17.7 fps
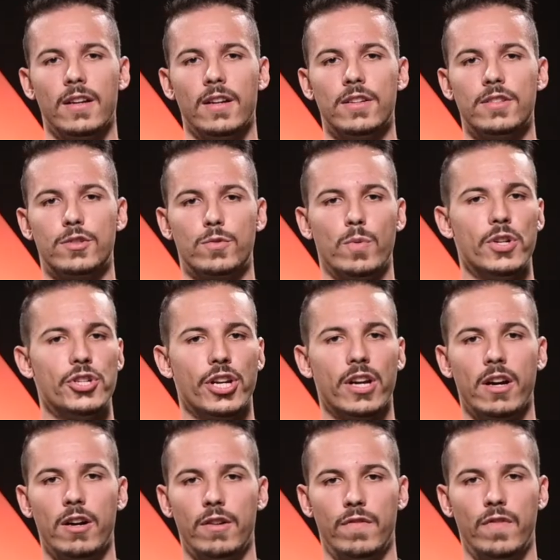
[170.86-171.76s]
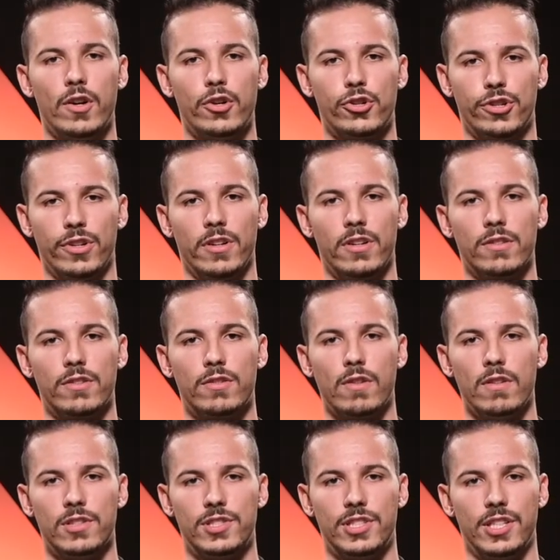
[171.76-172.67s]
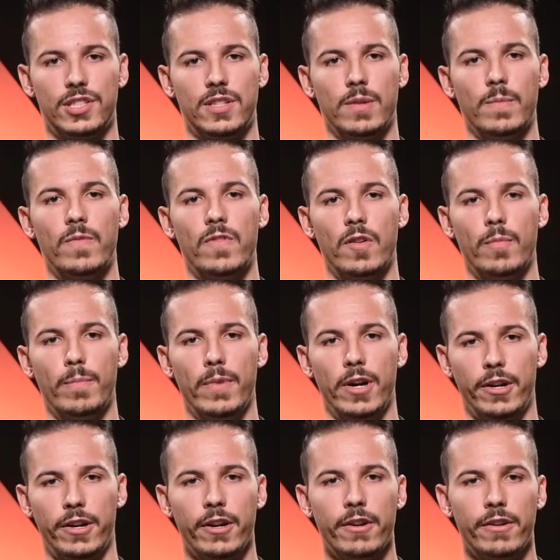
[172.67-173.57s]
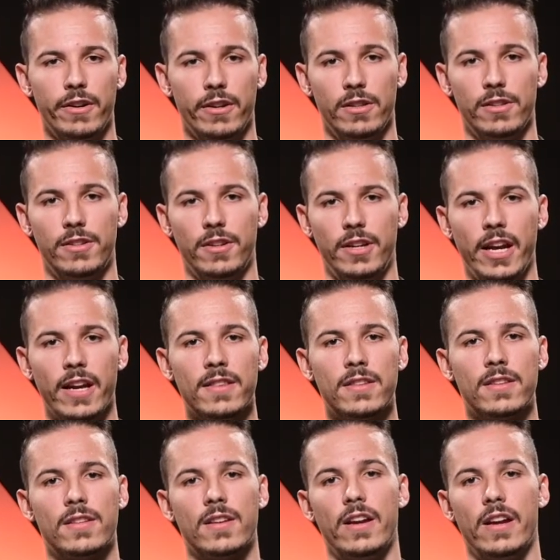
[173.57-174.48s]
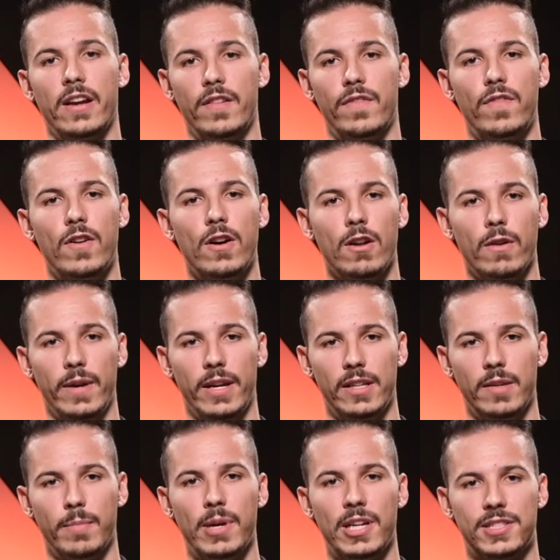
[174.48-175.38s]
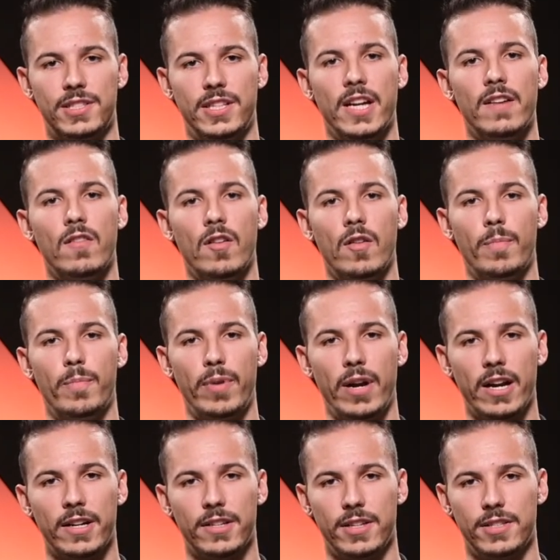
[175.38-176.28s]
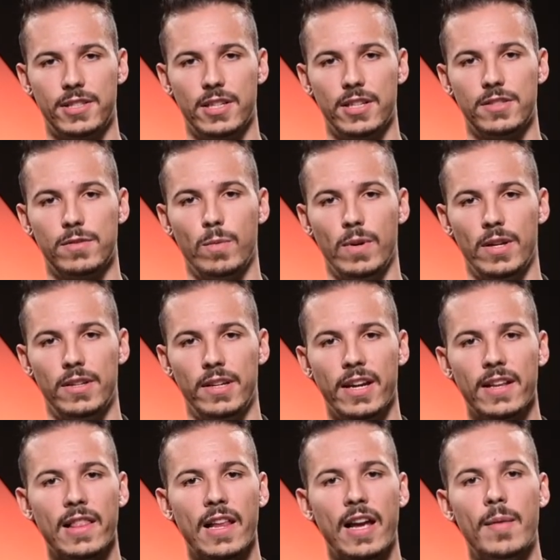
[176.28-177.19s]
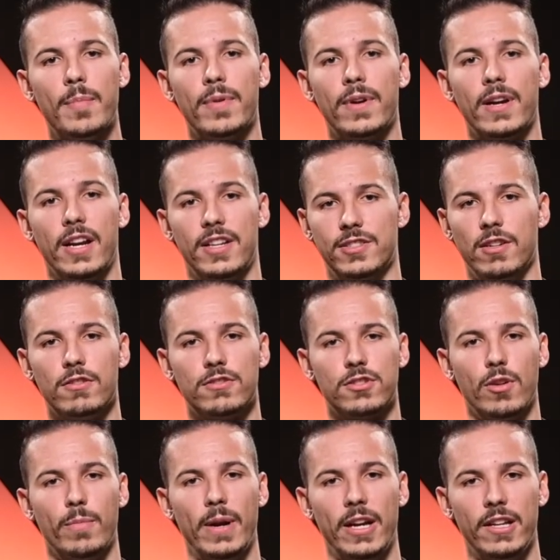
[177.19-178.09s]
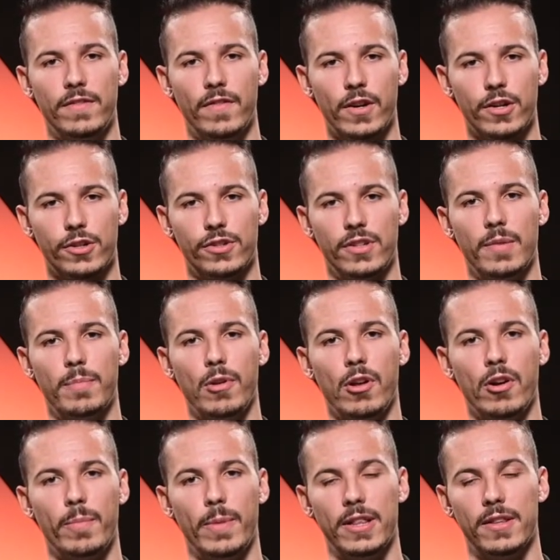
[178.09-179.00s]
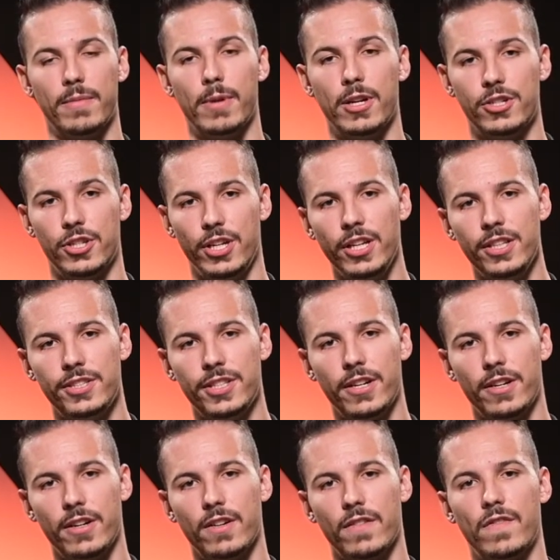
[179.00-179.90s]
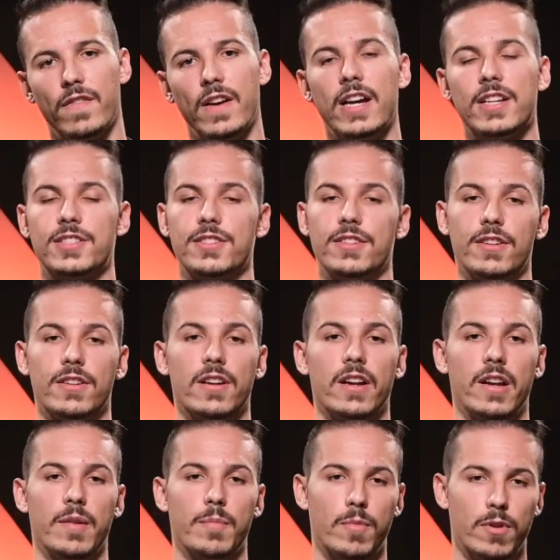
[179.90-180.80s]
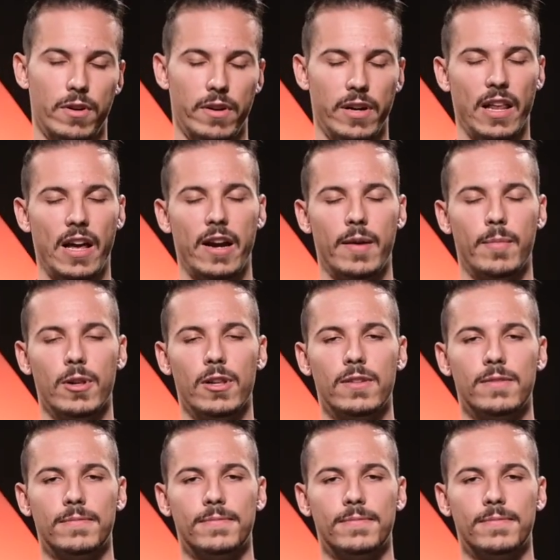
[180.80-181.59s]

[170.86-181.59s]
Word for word: Switching our version control system from Mercurial to Git and following the best DevOps practices with GitLab has also made version deployment much easier, faster, and more reliable.